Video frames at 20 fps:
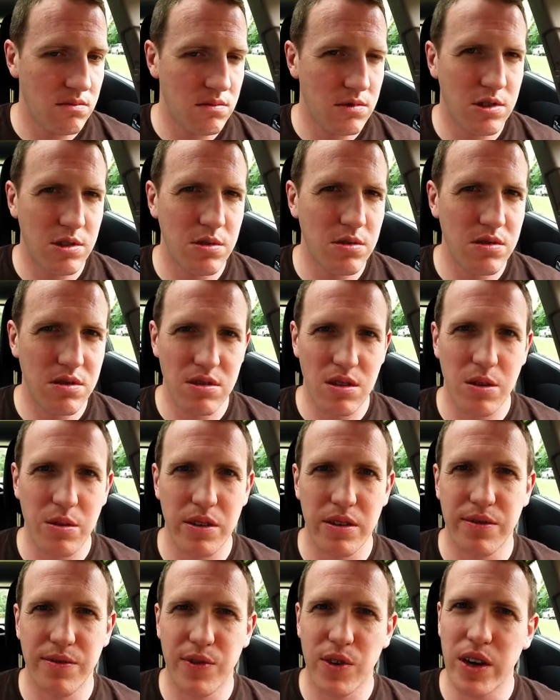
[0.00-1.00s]
Tunes are
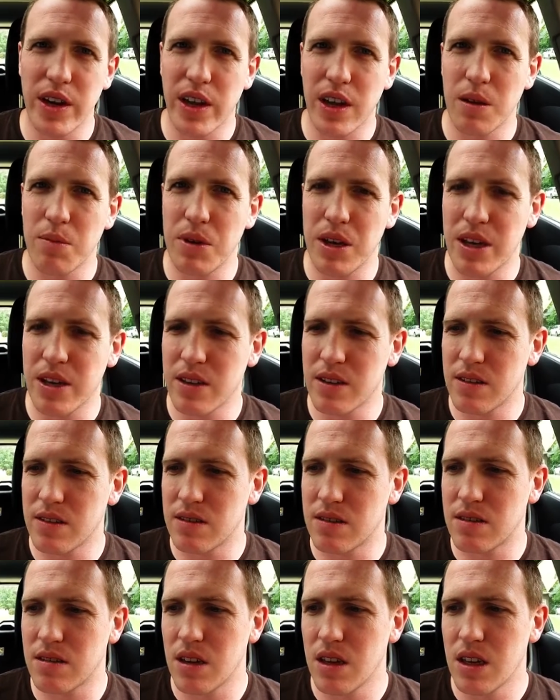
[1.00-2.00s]
always freaky
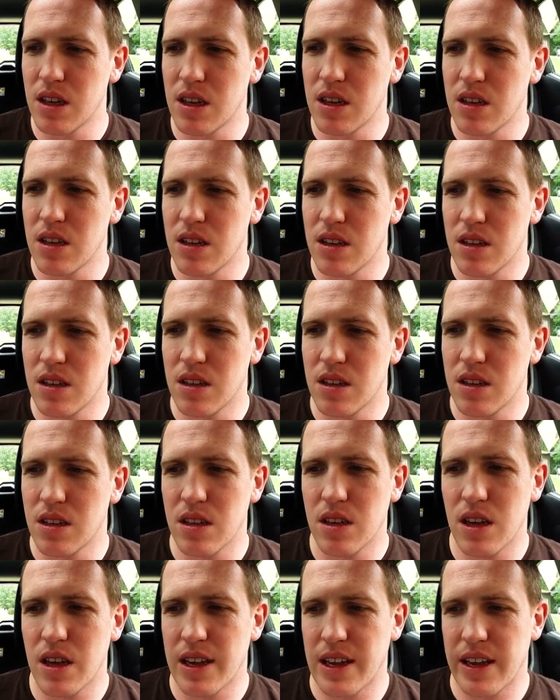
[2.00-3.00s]
because
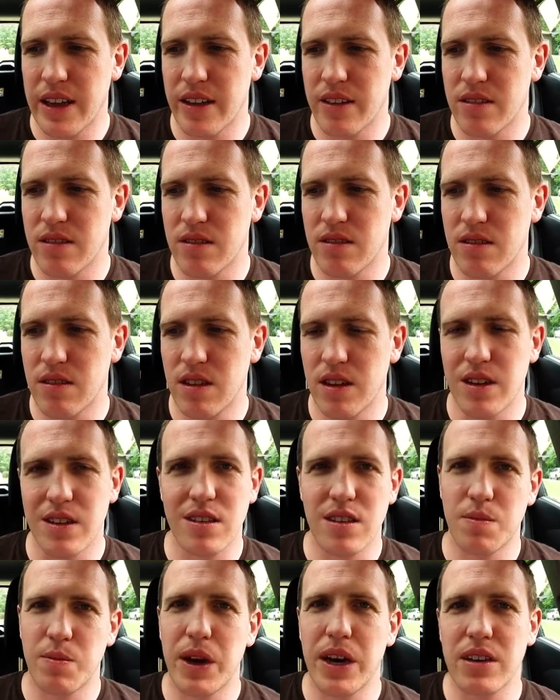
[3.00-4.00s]
I guess you
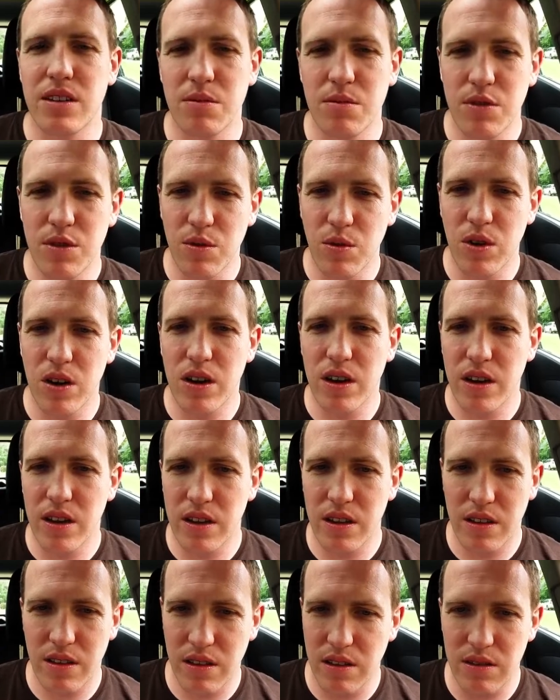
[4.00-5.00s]
expect them to work,
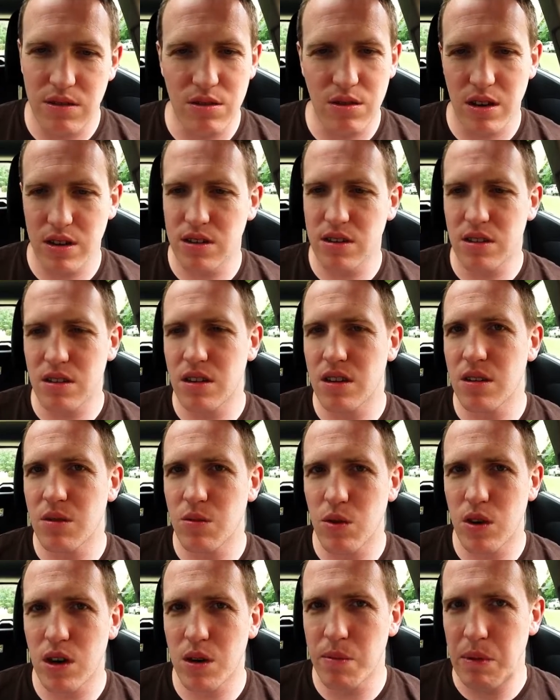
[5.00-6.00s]
you trust they're gonna
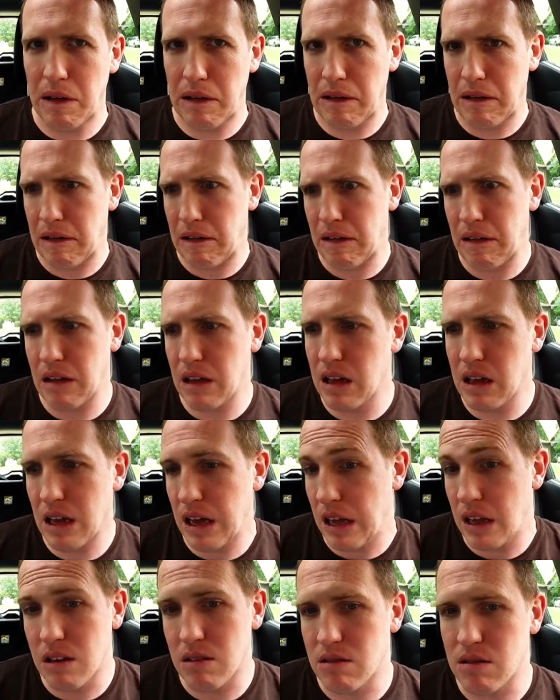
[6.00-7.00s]
work, but
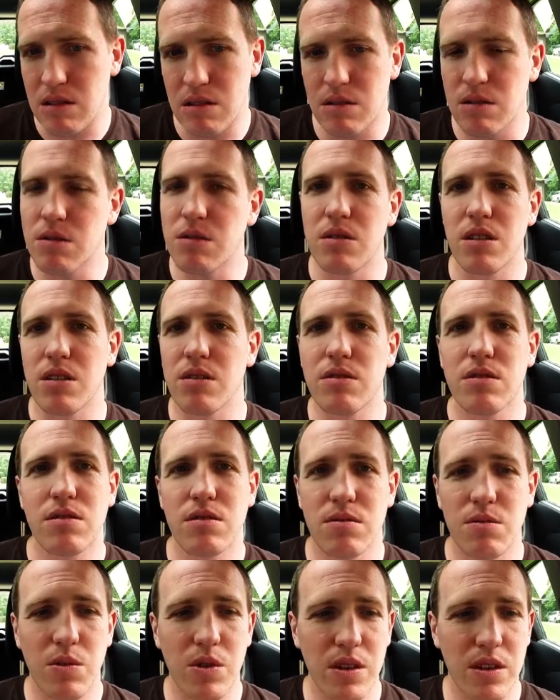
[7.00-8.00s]
I don't know. Who
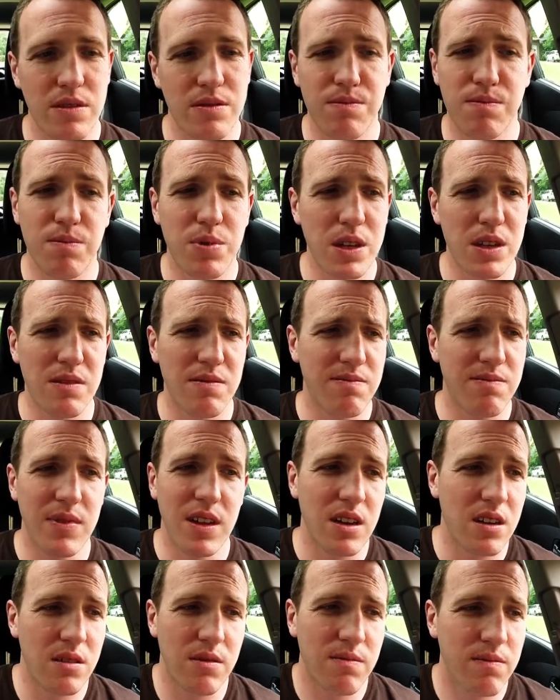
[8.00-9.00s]
knows? But
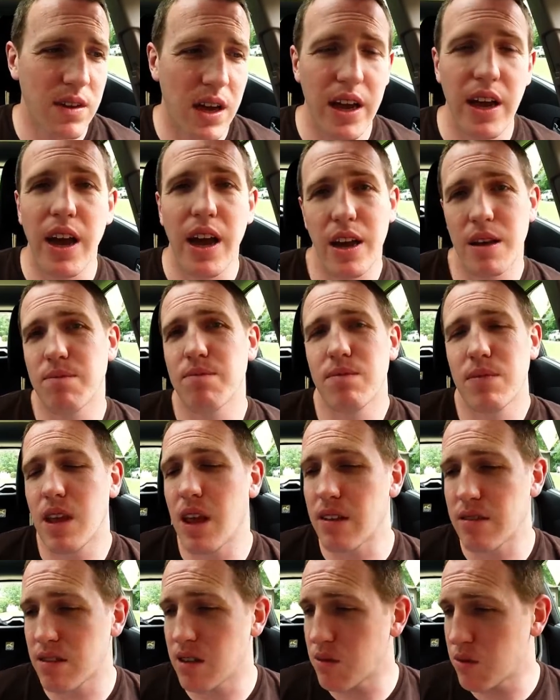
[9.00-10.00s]
you know, I
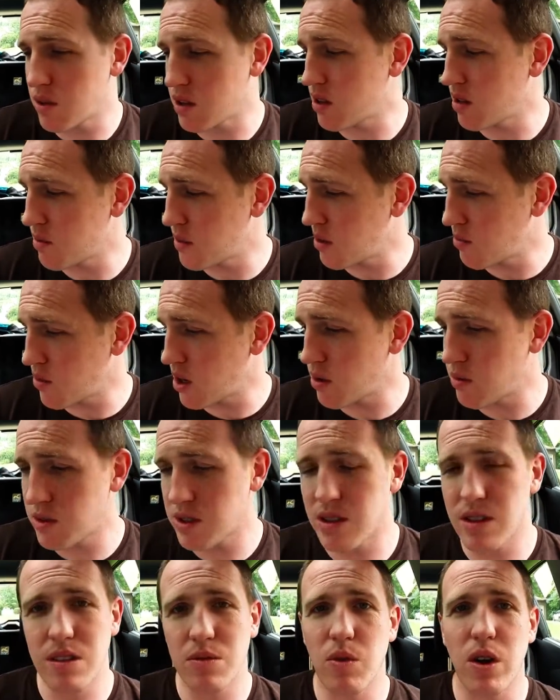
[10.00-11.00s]
guess it will. I mean, why
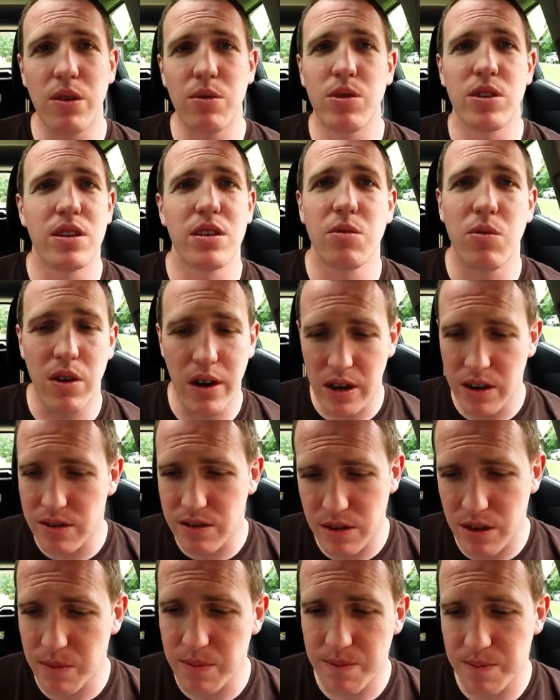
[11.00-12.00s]
wouldn't it work?
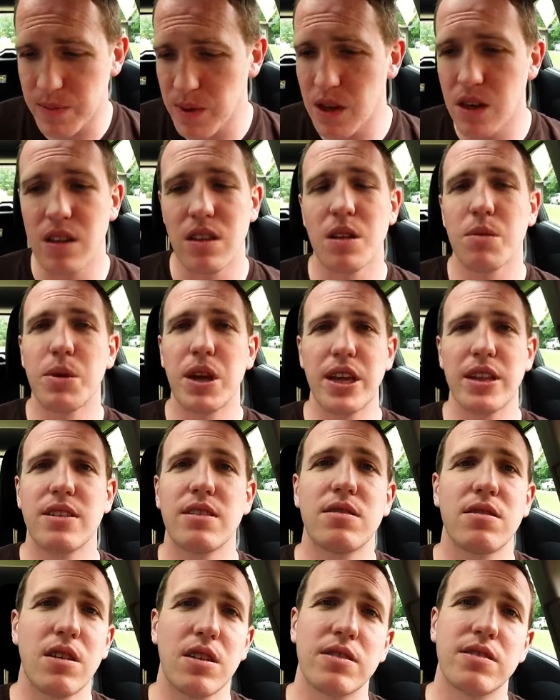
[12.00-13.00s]
So let me get
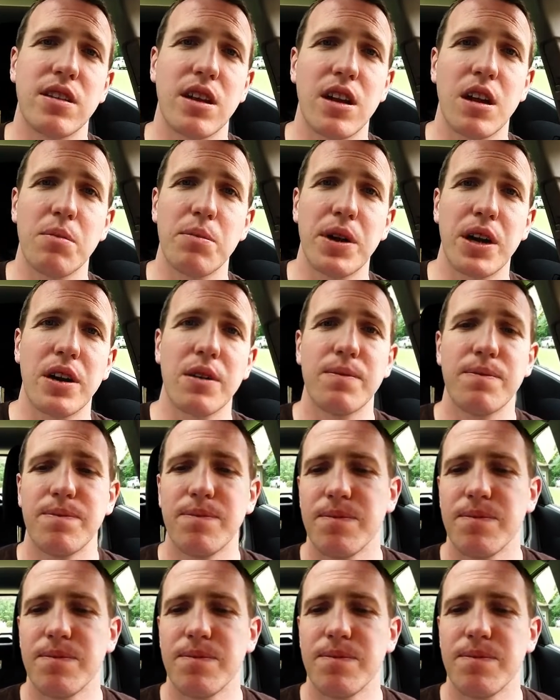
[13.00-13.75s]
this all set up here.